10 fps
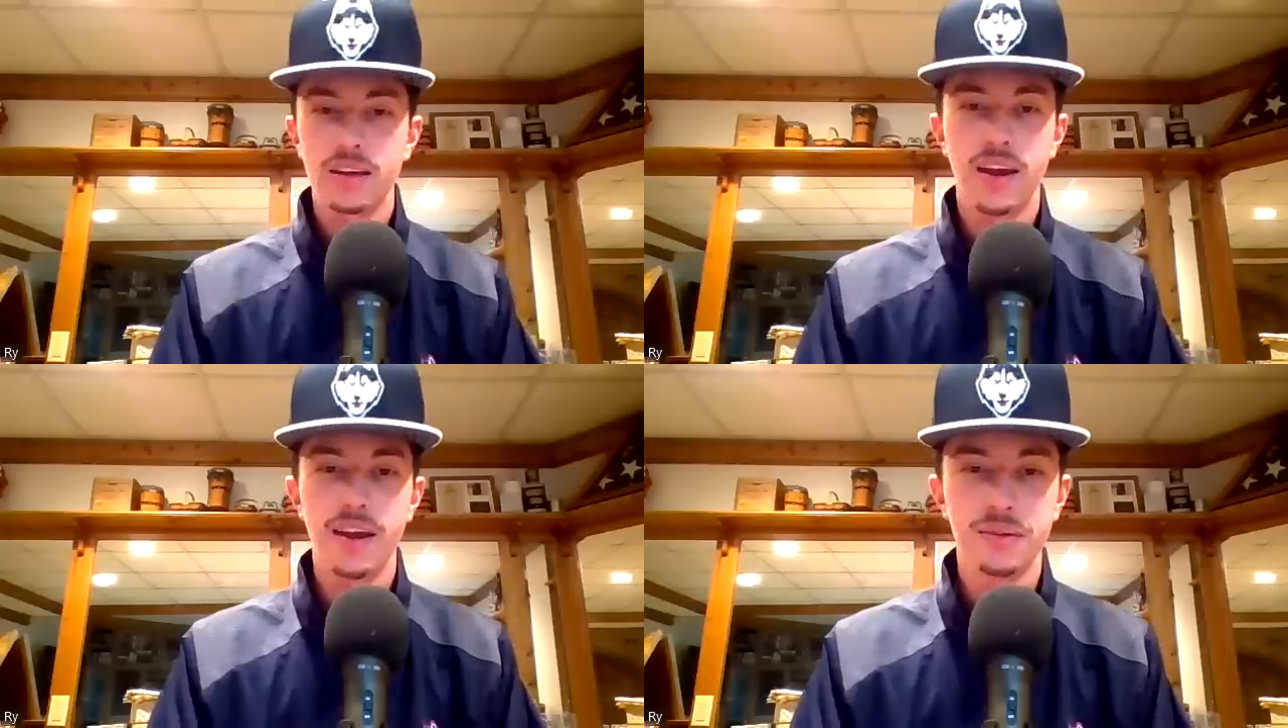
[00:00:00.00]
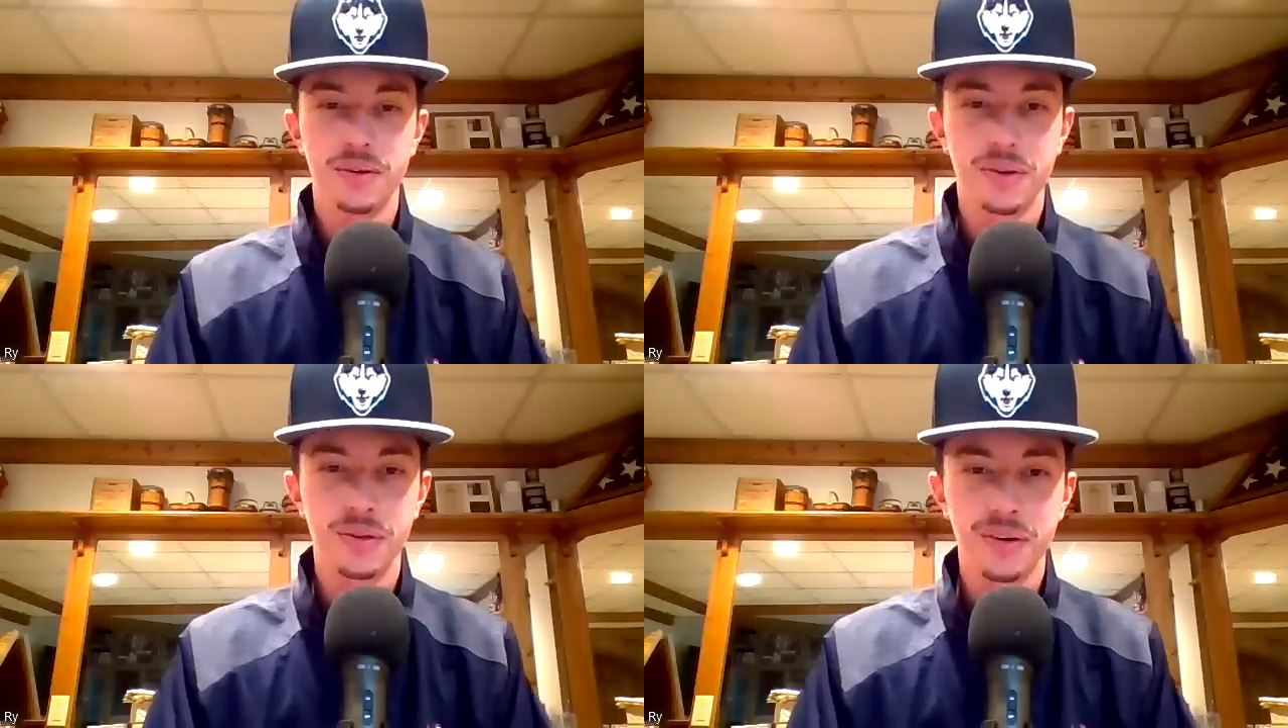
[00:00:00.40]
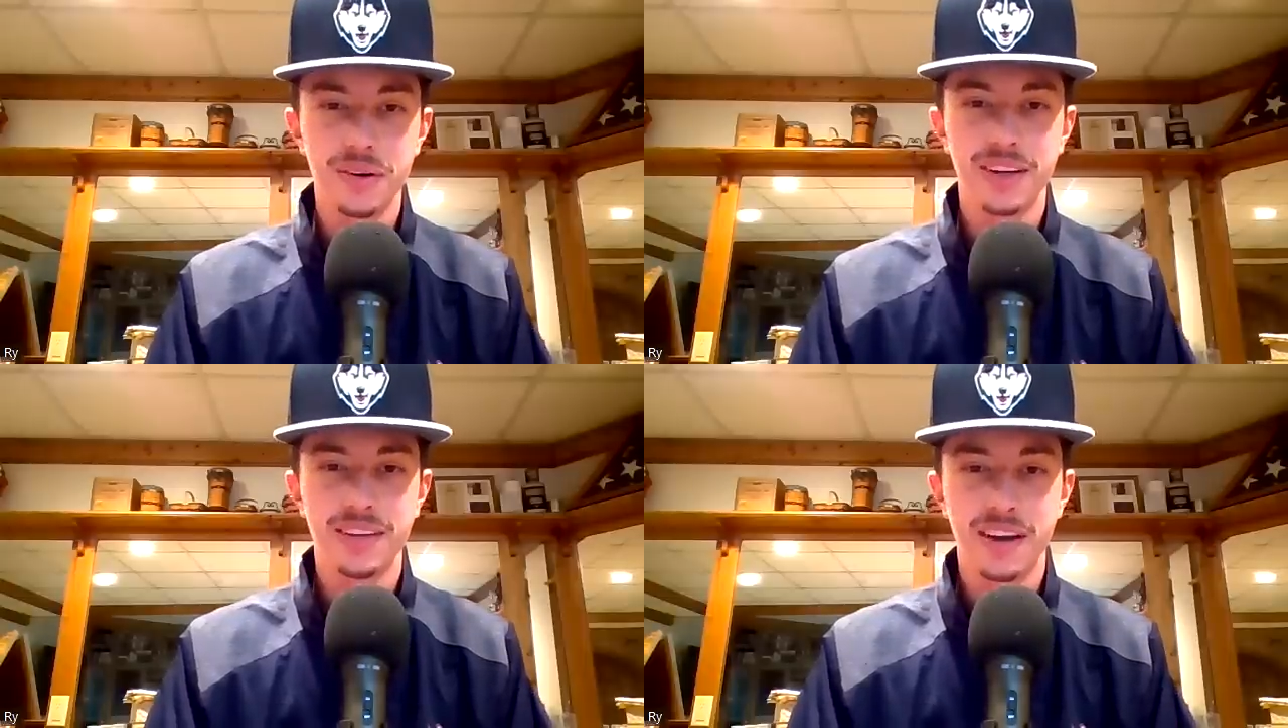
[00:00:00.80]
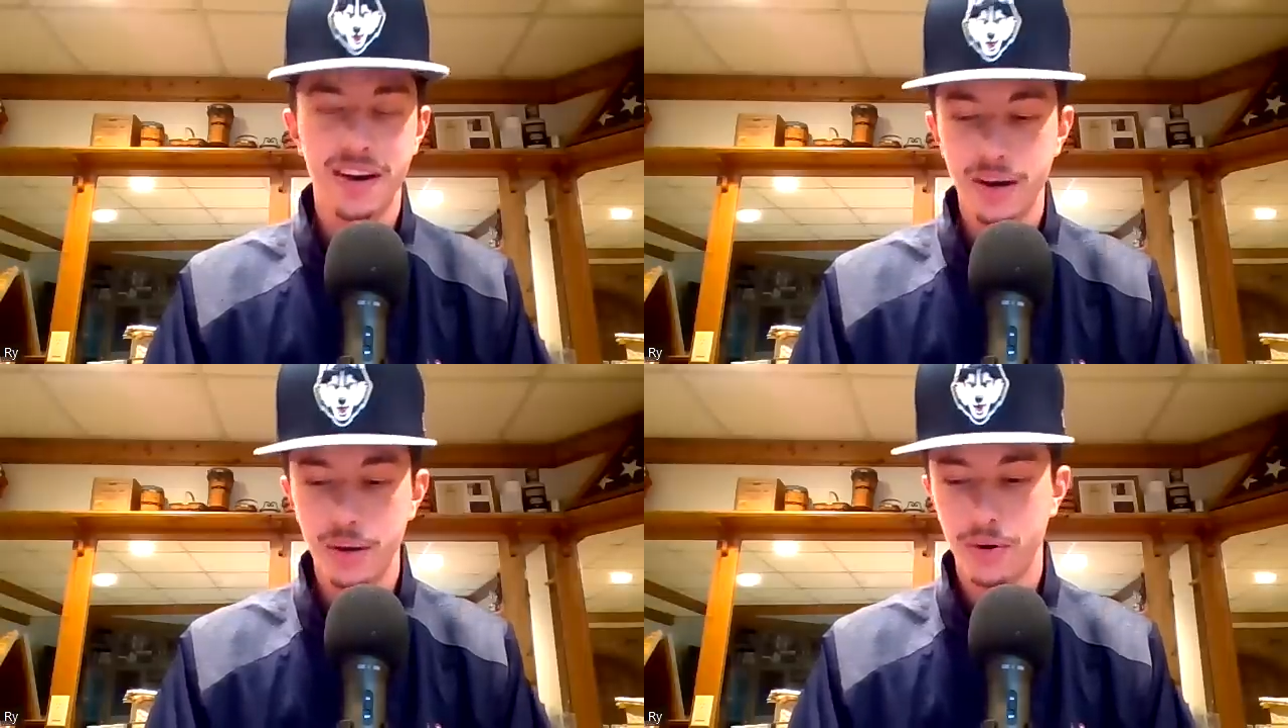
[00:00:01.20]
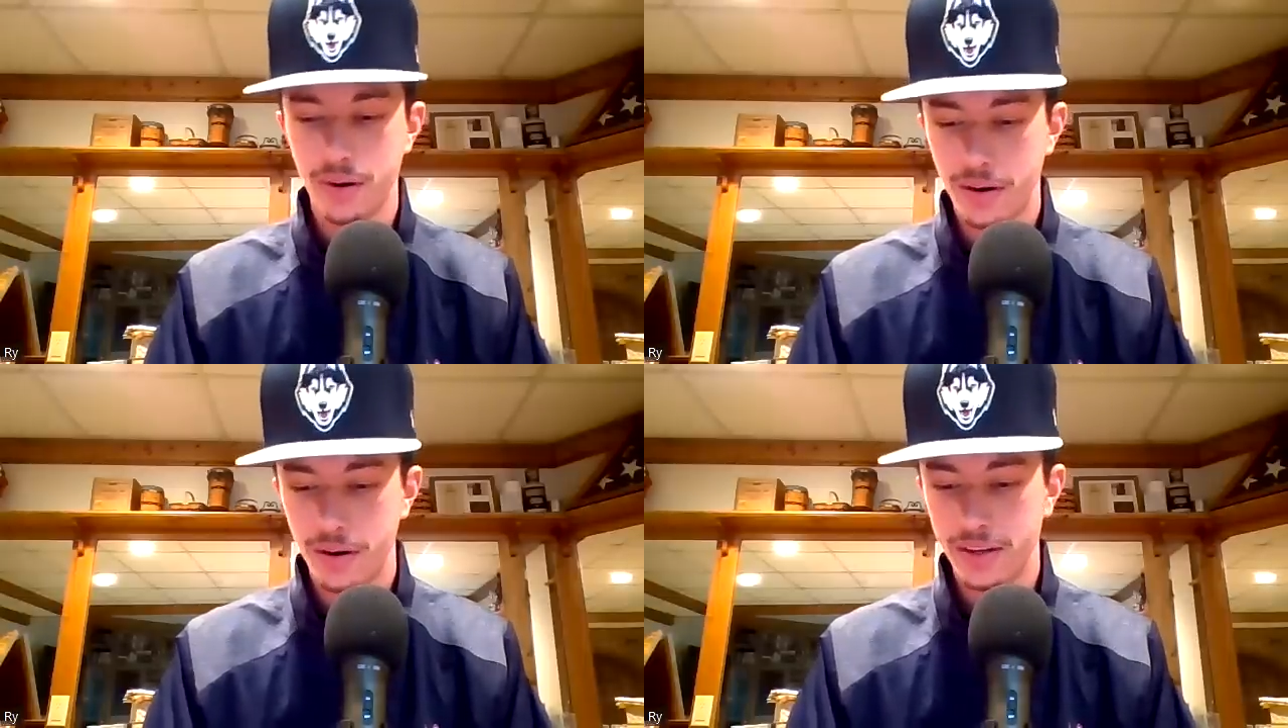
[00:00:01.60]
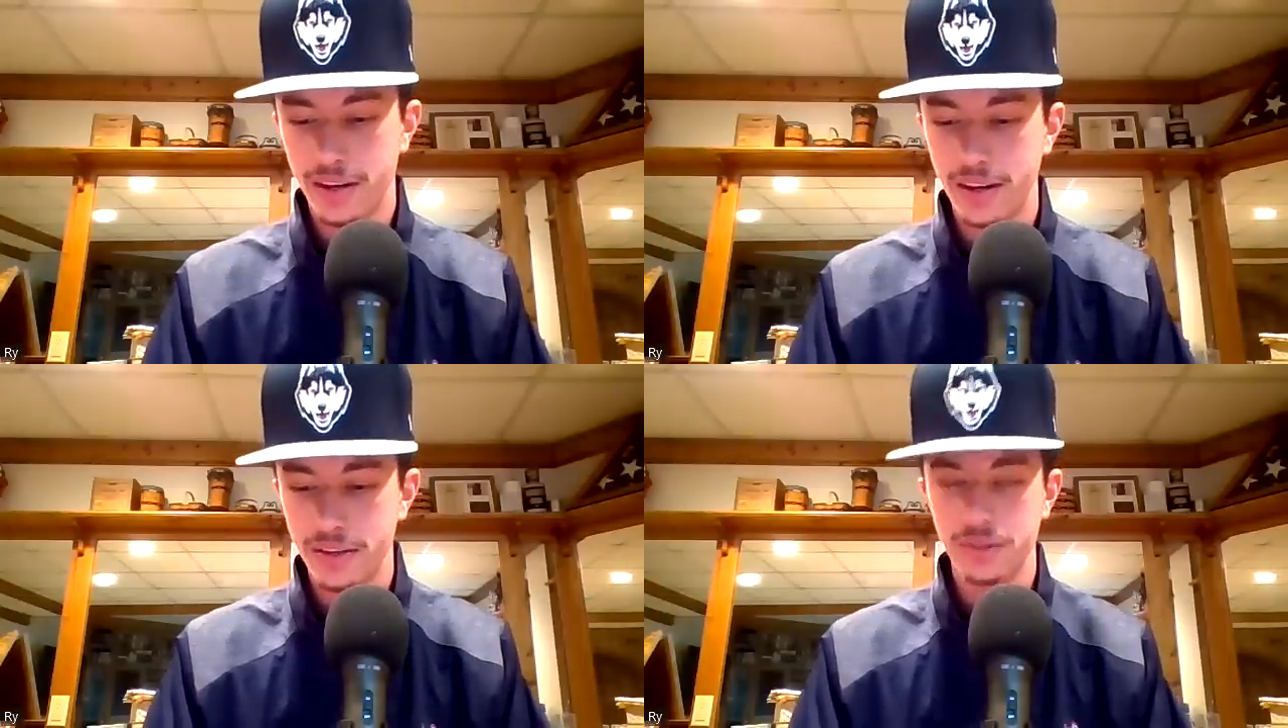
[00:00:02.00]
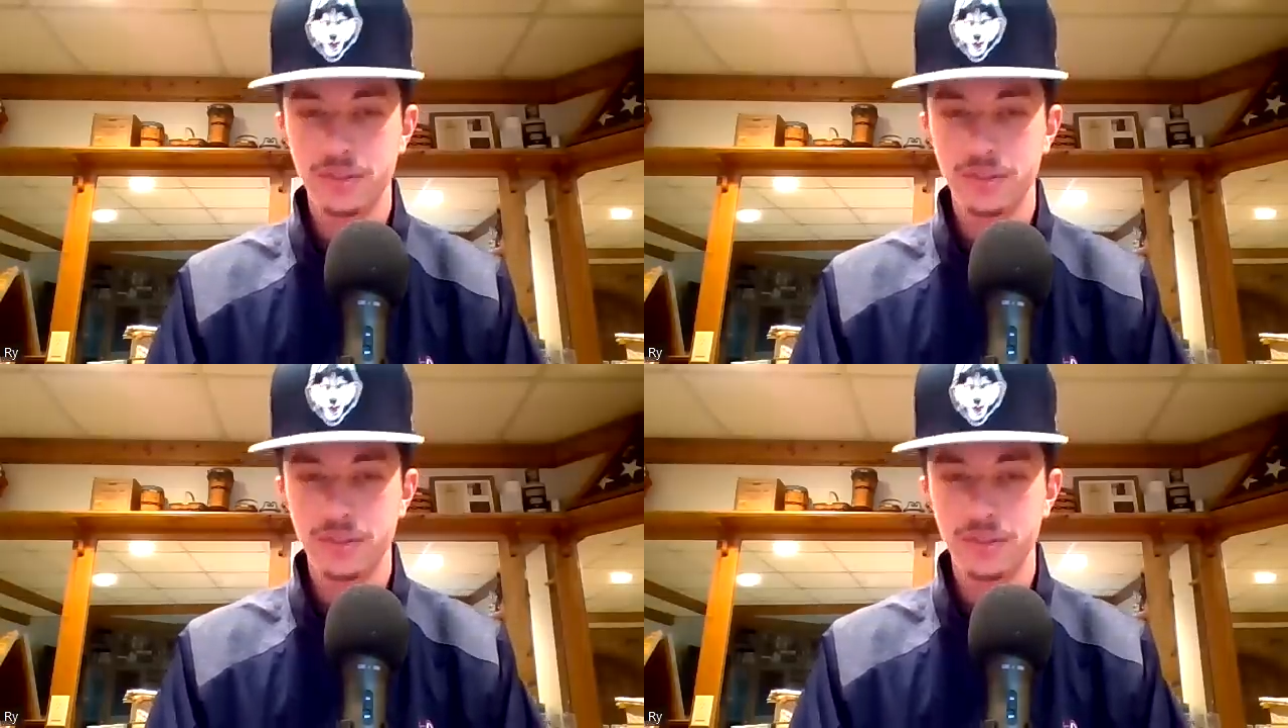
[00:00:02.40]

Caitlin Clark and the Iowa Hawkeyes.